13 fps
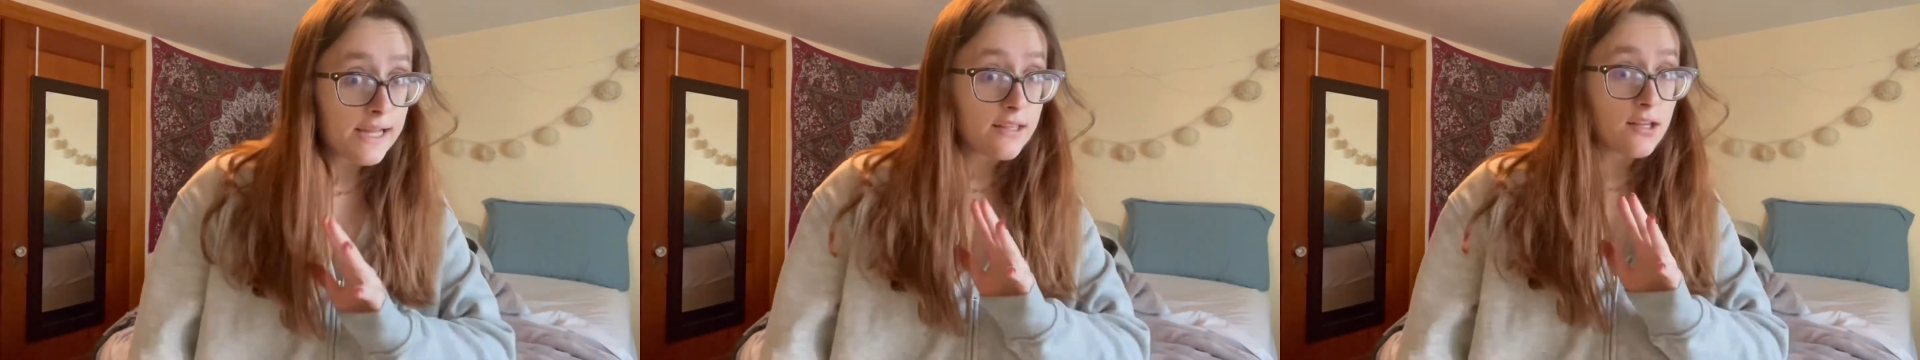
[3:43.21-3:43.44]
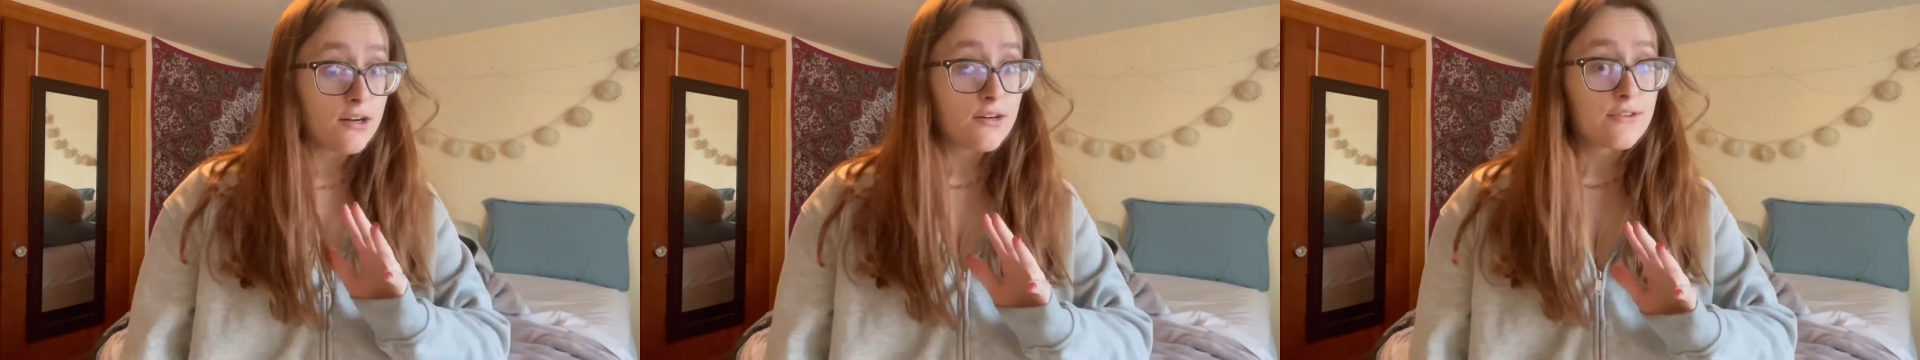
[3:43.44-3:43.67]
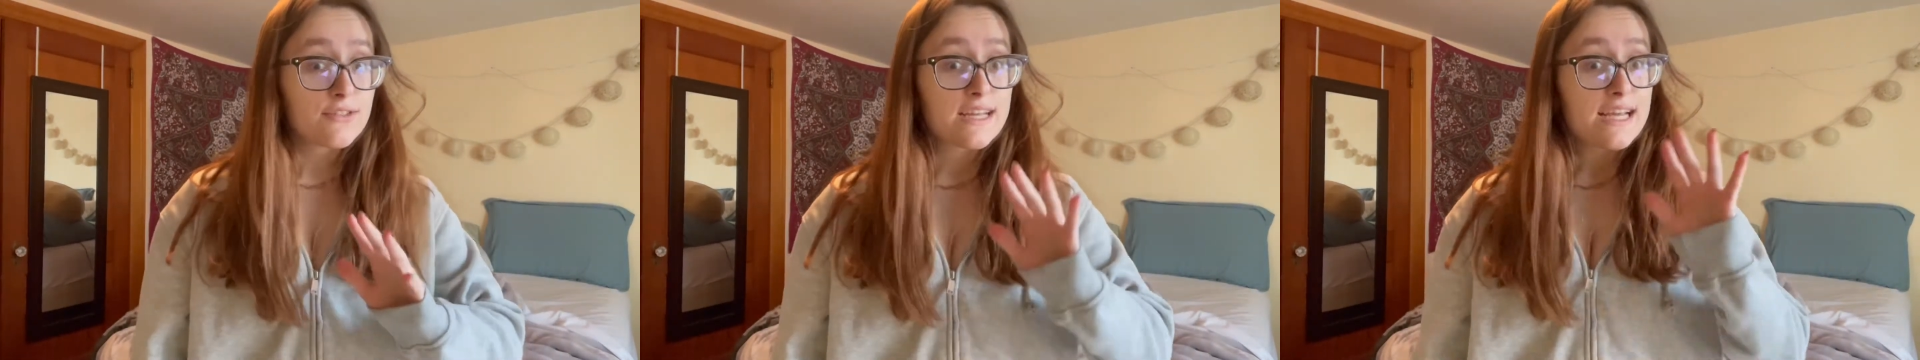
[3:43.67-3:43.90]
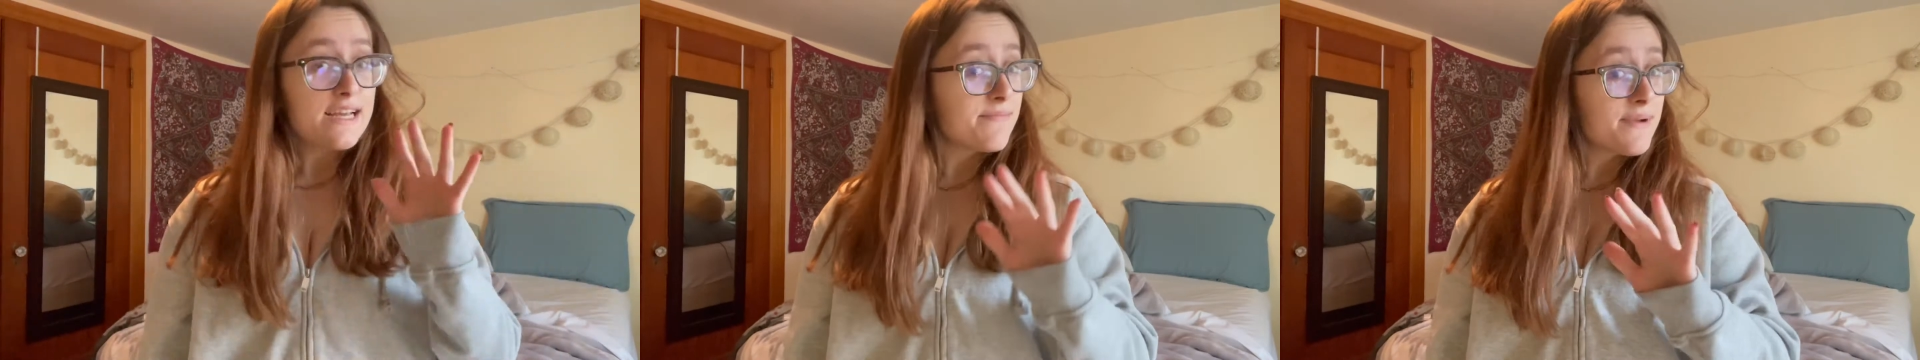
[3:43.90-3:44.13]
clothes
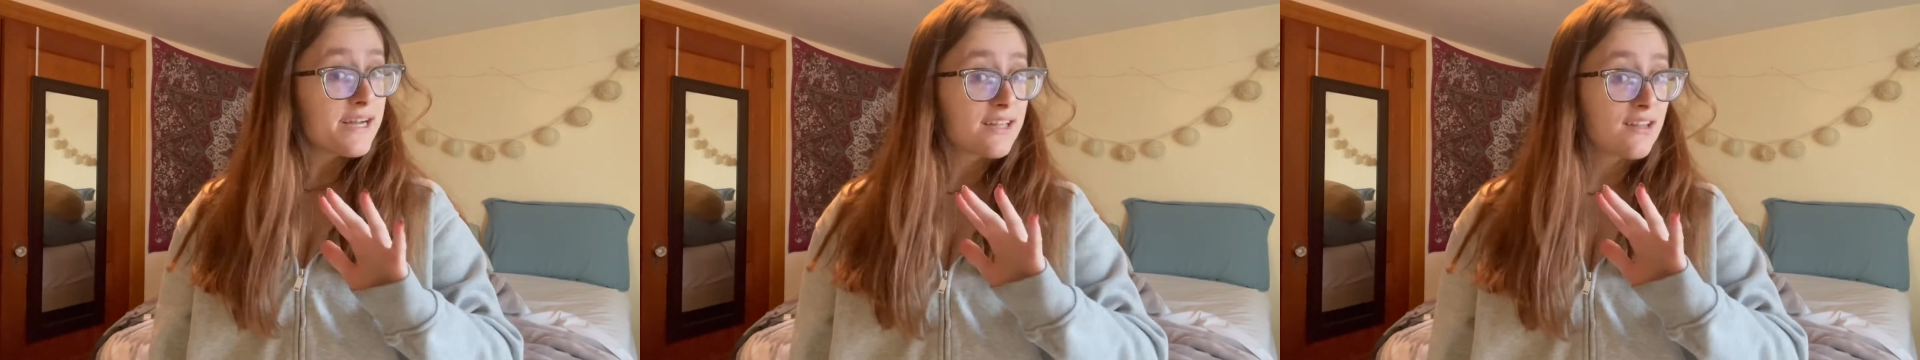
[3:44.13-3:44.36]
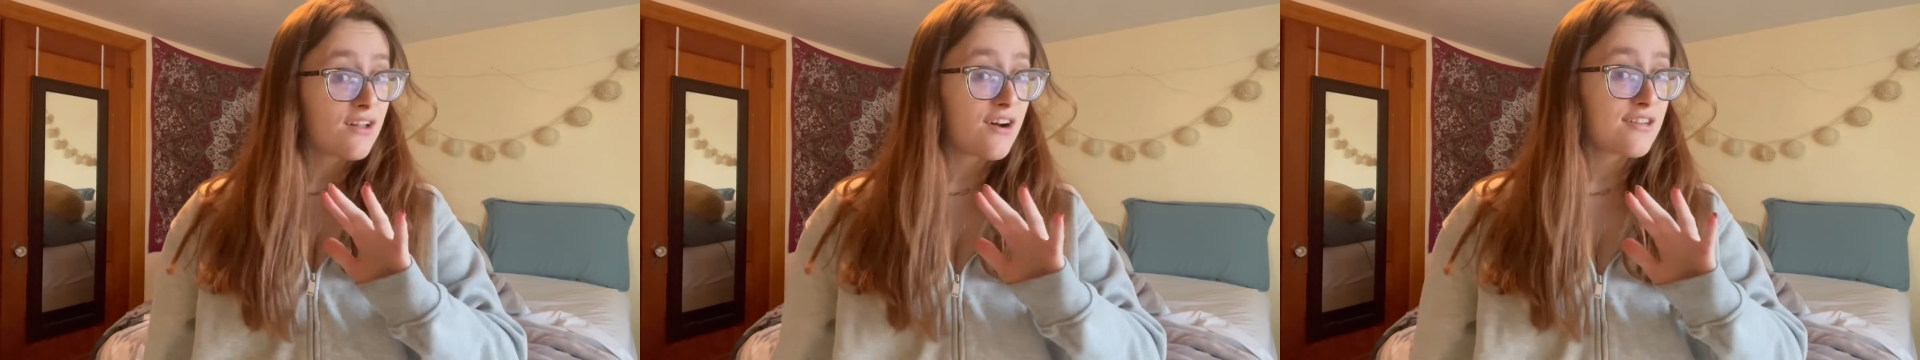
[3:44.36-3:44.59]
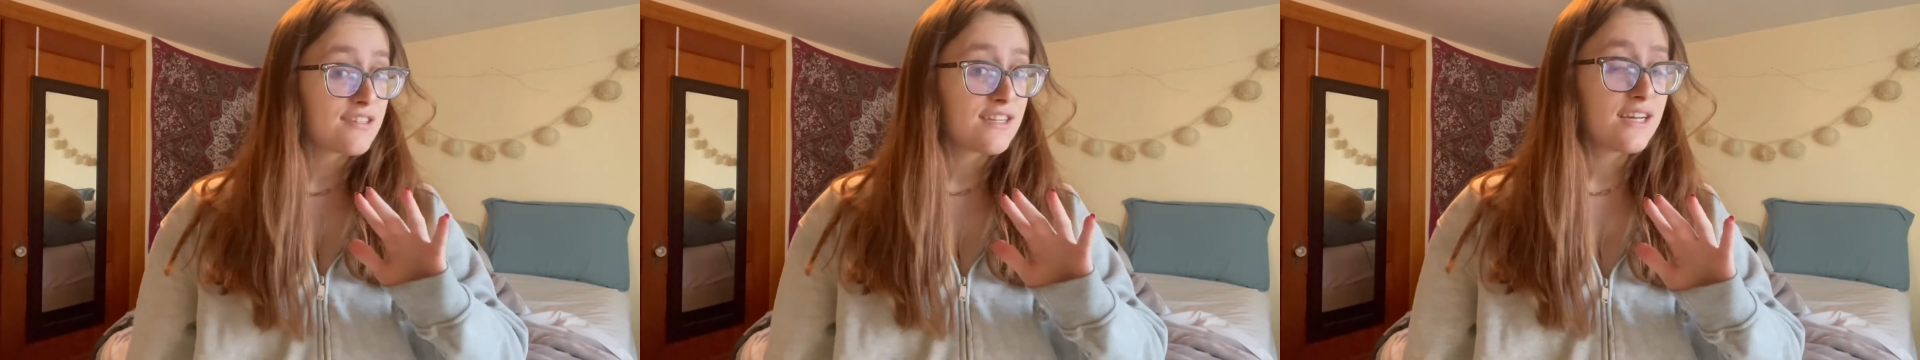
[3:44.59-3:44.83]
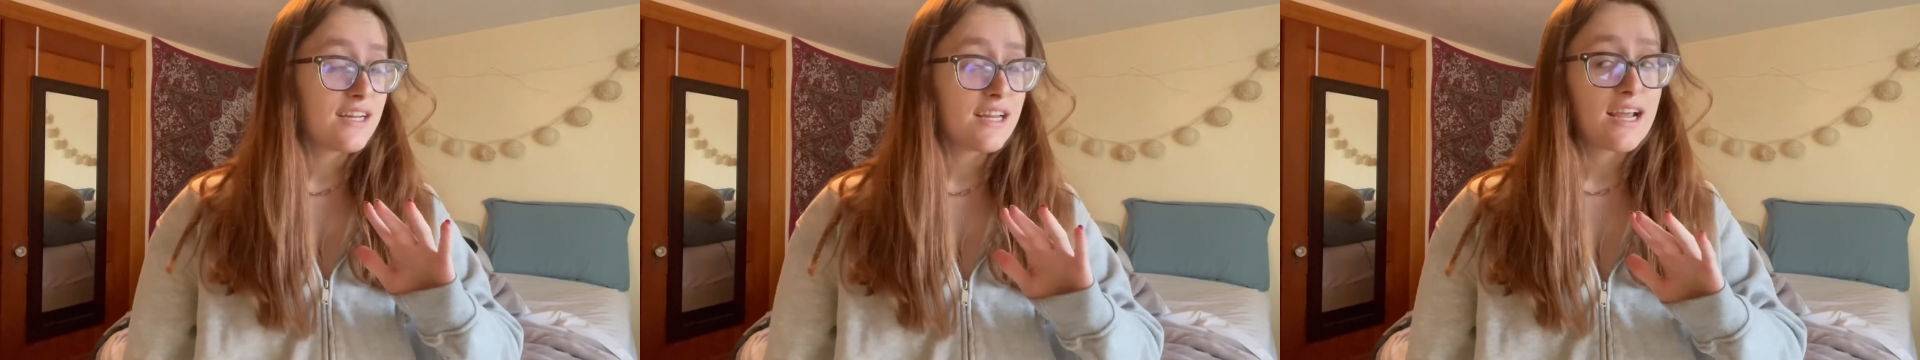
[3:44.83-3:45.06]
in my
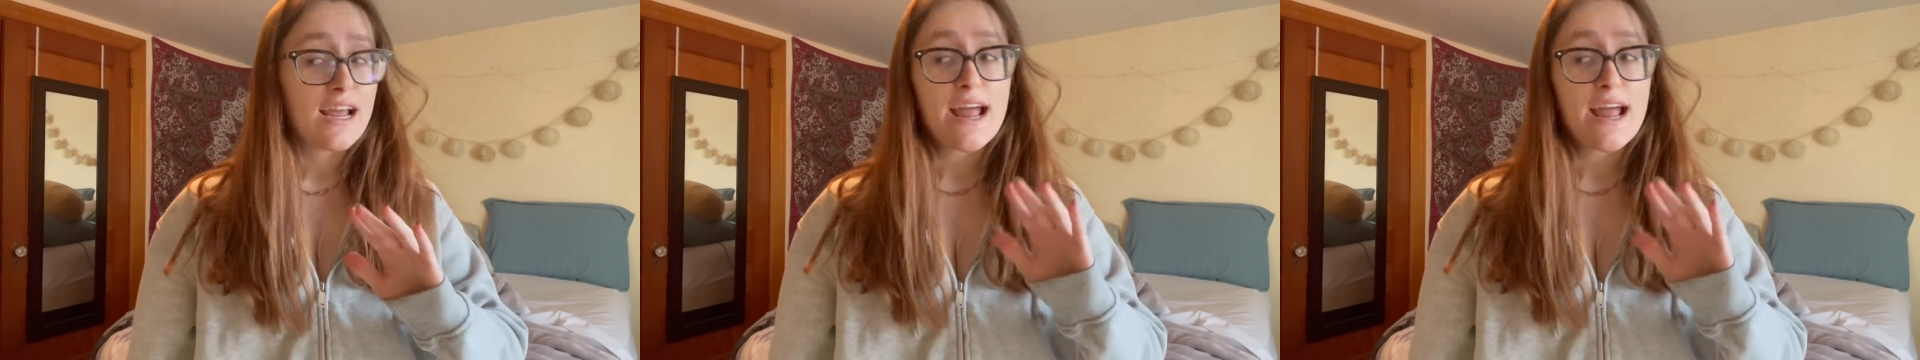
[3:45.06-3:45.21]
closet